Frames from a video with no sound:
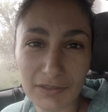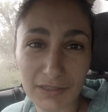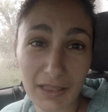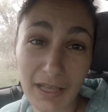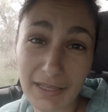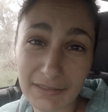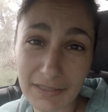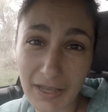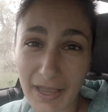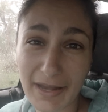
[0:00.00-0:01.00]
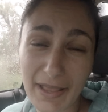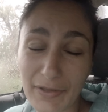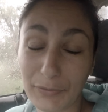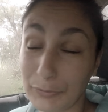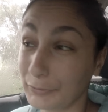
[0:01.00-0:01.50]
So last night,
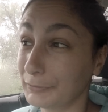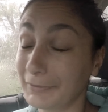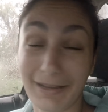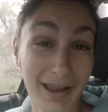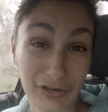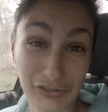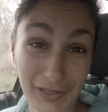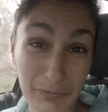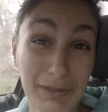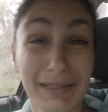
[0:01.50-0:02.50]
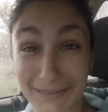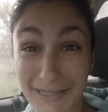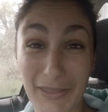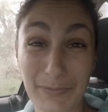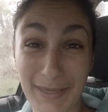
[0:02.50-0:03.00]
or actually, let's
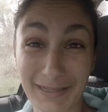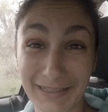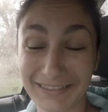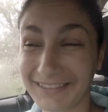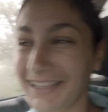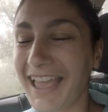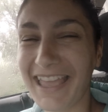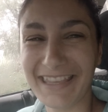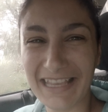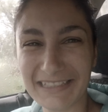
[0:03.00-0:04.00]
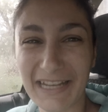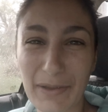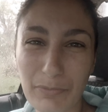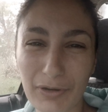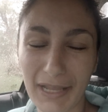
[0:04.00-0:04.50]
start at the beginning.
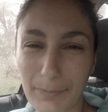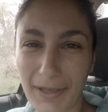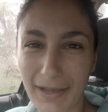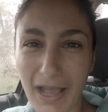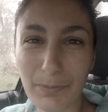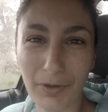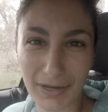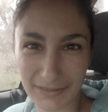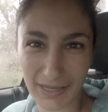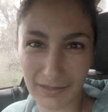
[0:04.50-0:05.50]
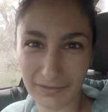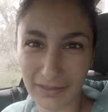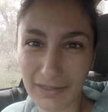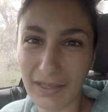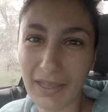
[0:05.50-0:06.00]
Yesterday morning, my car broke down
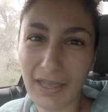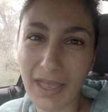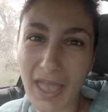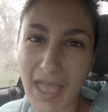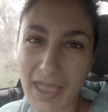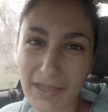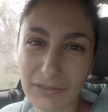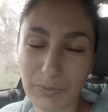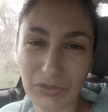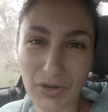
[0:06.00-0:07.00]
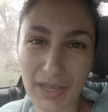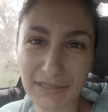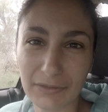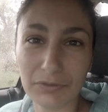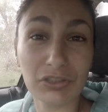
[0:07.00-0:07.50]
and we tried
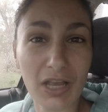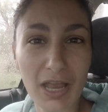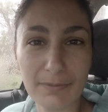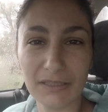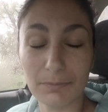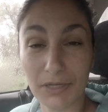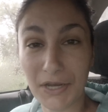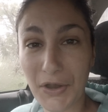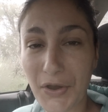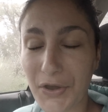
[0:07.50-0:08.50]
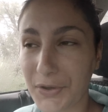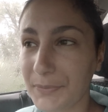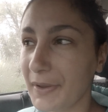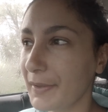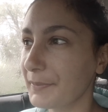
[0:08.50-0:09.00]
several times to bring it
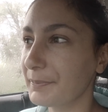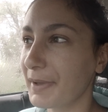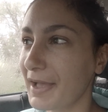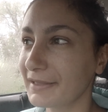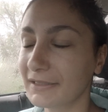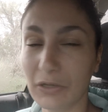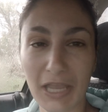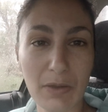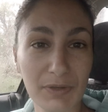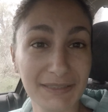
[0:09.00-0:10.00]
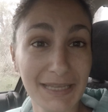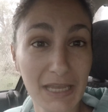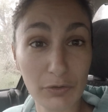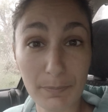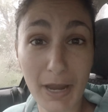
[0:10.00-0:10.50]
home, but it was
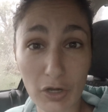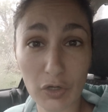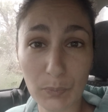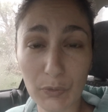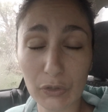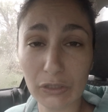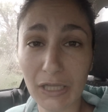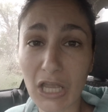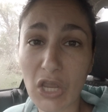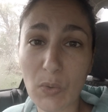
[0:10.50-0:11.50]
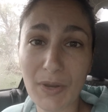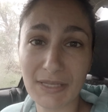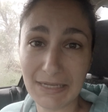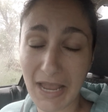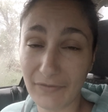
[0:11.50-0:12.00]
irreparable. We
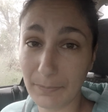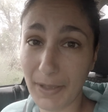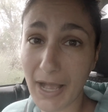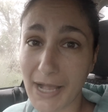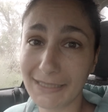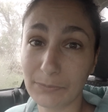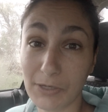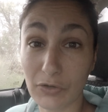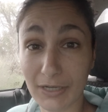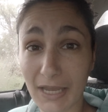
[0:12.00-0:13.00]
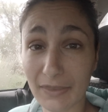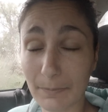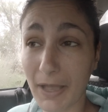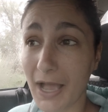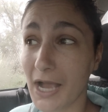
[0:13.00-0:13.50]
didn't have the parts, we couldn't get
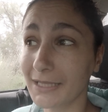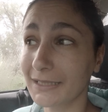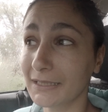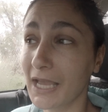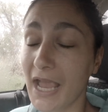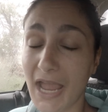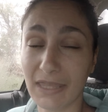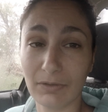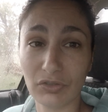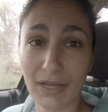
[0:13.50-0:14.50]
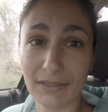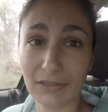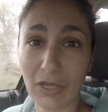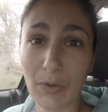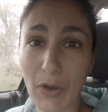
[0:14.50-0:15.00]
the parts, and then we tried to
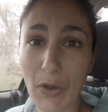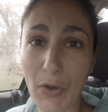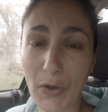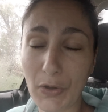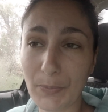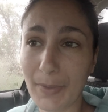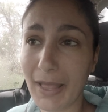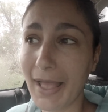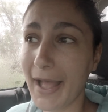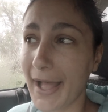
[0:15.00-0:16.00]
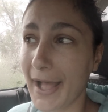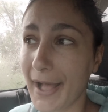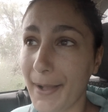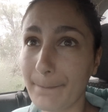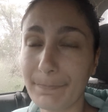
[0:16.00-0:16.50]
tow it home
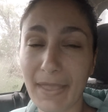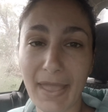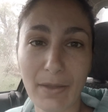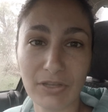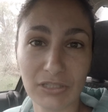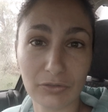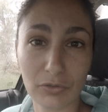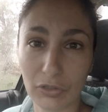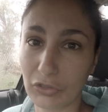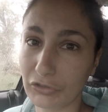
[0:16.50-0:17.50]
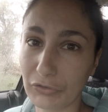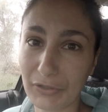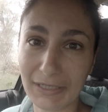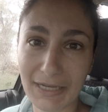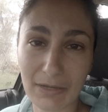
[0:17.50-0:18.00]
um, and we just couldn't do
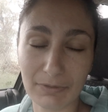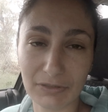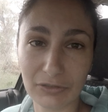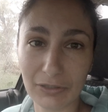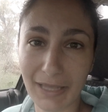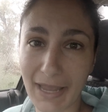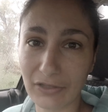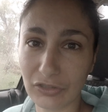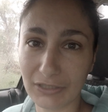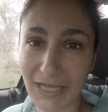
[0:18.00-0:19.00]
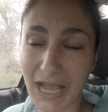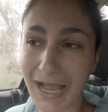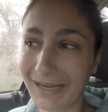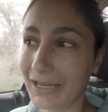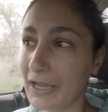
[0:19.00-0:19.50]
it. It was too late, too
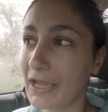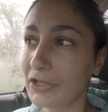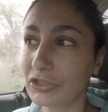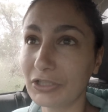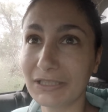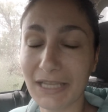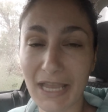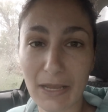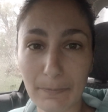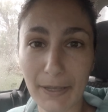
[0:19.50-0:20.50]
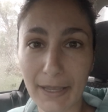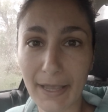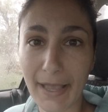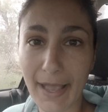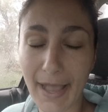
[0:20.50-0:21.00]
dark, too steep,
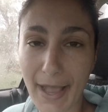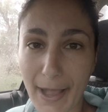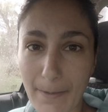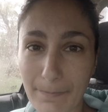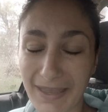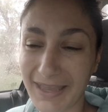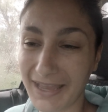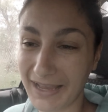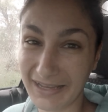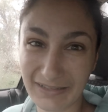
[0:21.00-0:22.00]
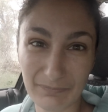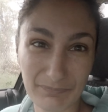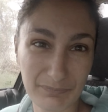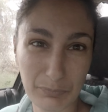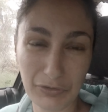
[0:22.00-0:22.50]
um,
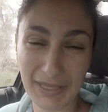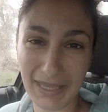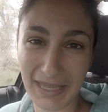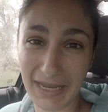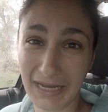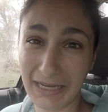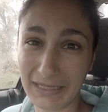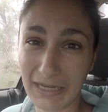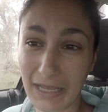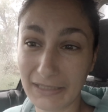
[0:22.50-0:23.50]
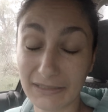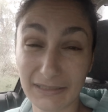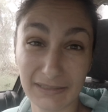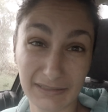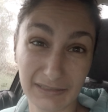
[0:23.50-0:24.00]
pulling it in a,
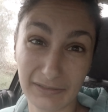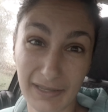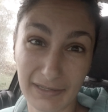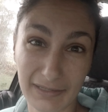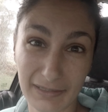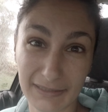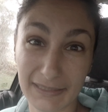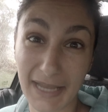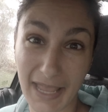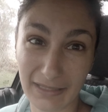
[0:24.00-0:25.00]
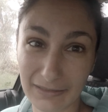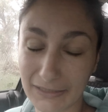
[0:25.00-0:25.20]
like a sedan.